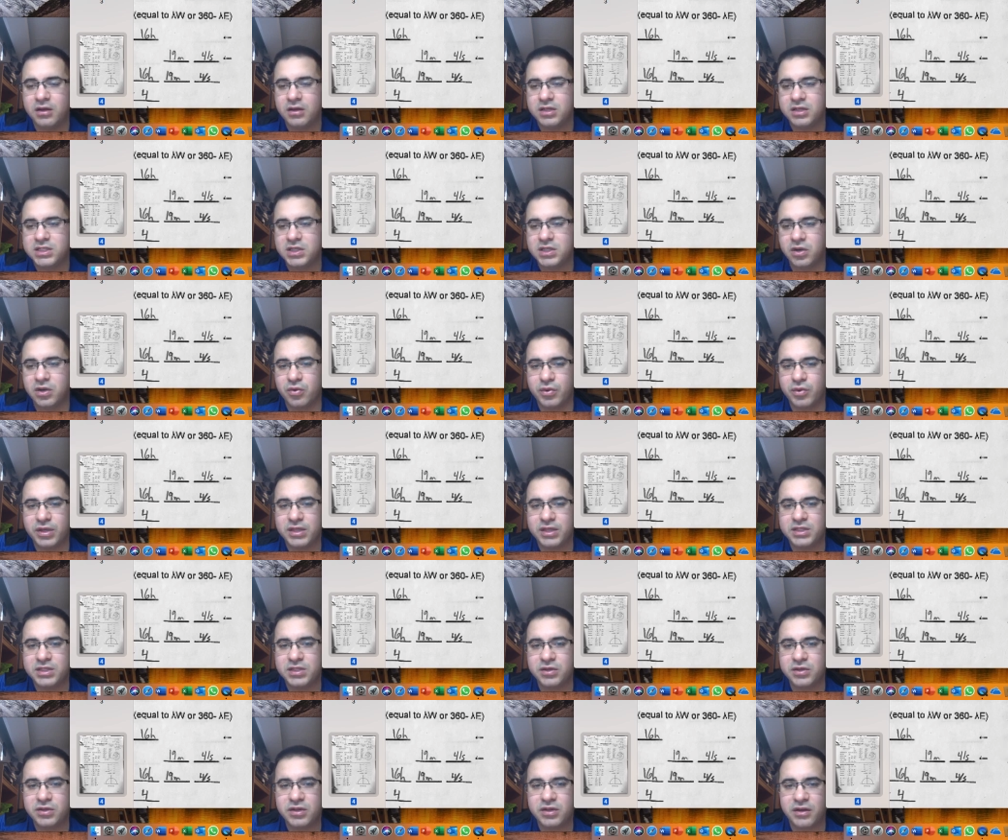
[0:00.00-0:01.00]
So we
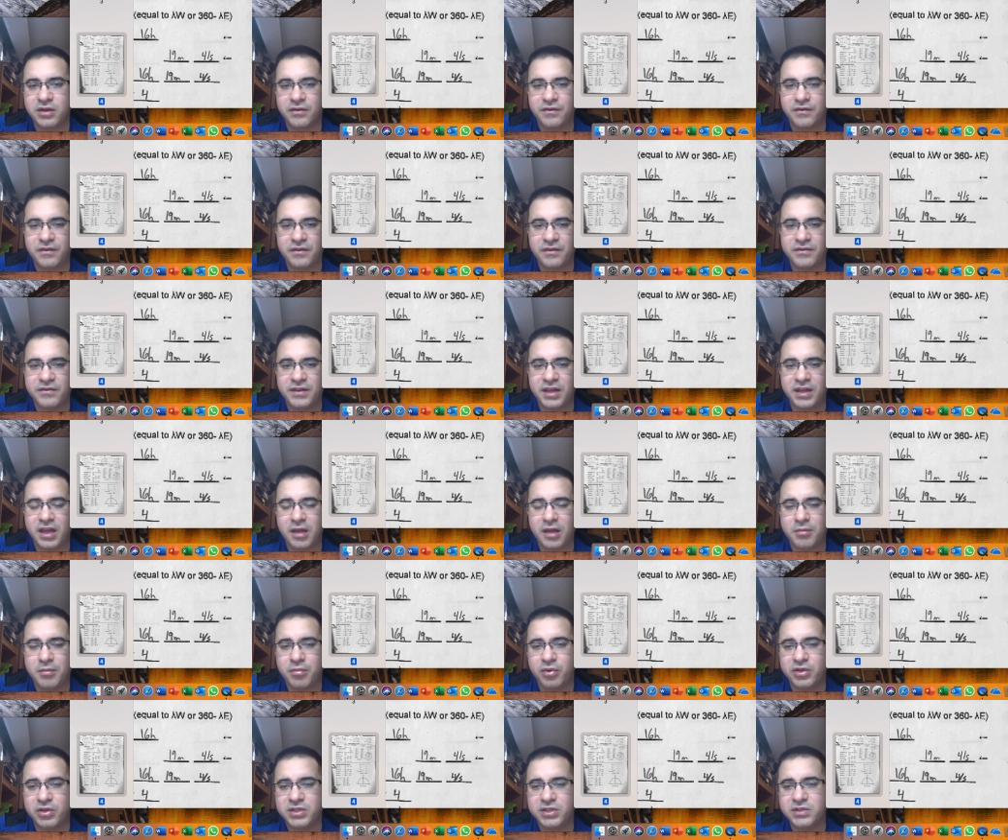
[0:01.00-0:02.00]
took the
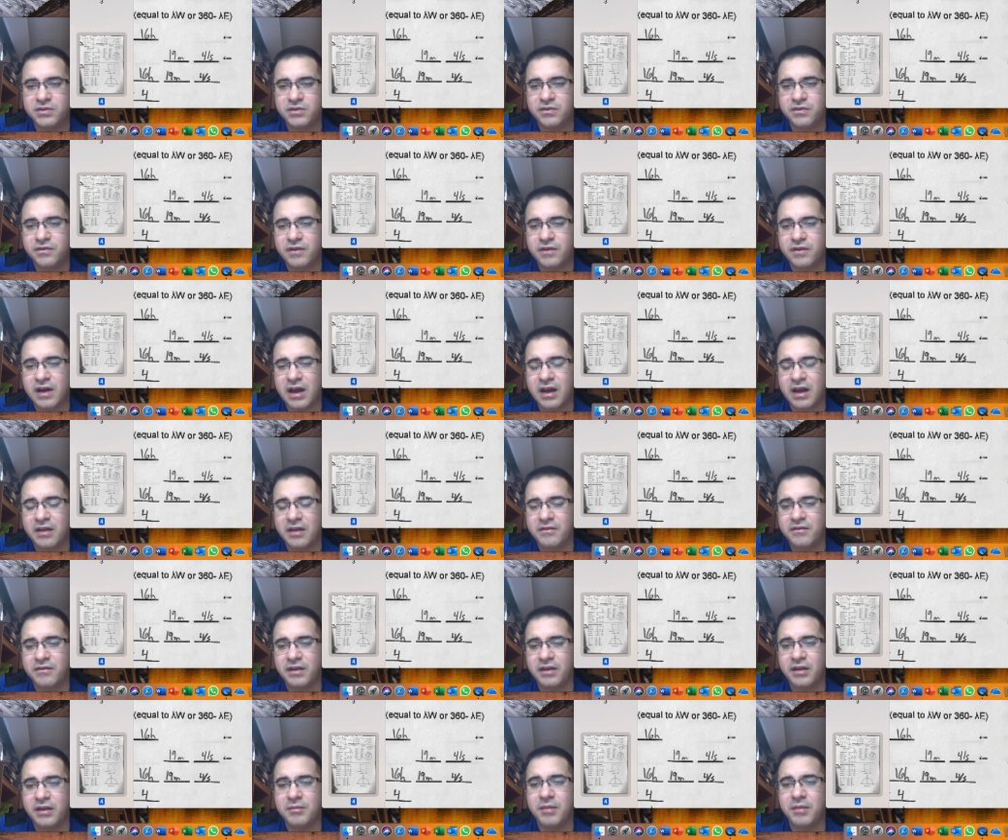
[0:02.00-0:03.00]
58.25
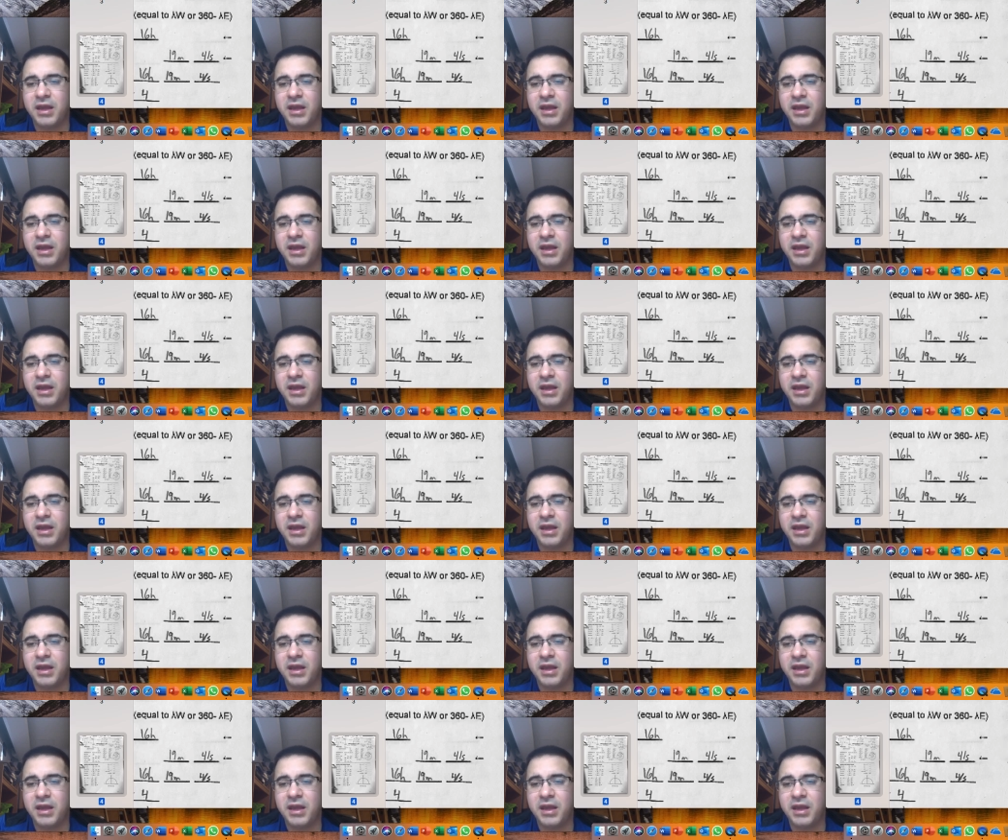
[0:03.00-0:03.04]
and